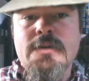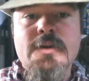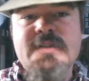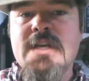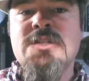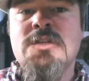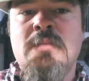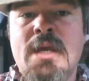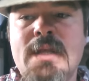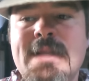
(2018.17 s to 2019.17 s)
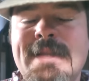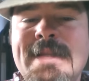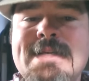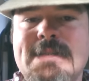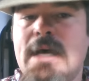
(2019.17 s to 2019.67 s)
You're teaching me. The
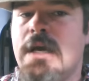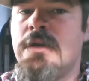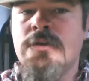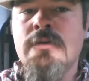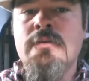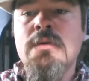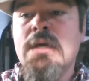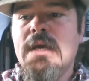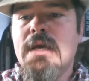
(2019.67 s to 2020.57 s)
least I can do